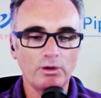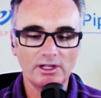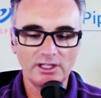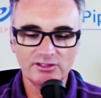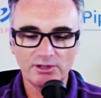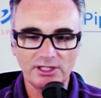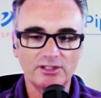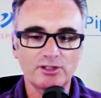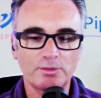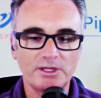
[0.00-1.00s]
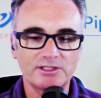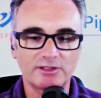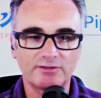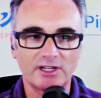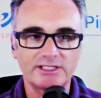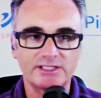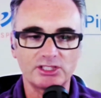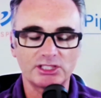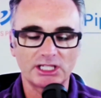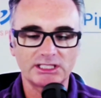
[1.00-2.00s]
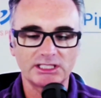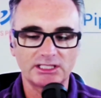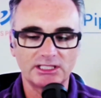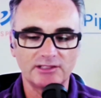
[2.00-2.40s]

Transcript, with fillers: what is there any other piece of advice that you'd like to